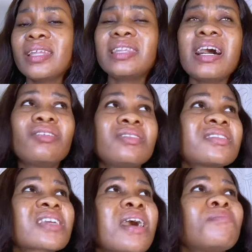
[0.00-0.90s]
Now this
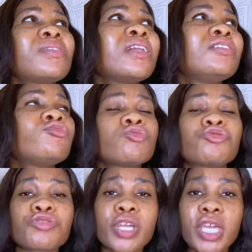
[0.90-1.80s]
can be a little
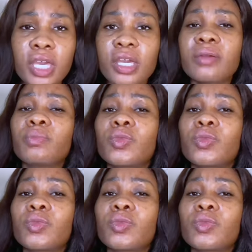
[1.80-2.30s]
tricky,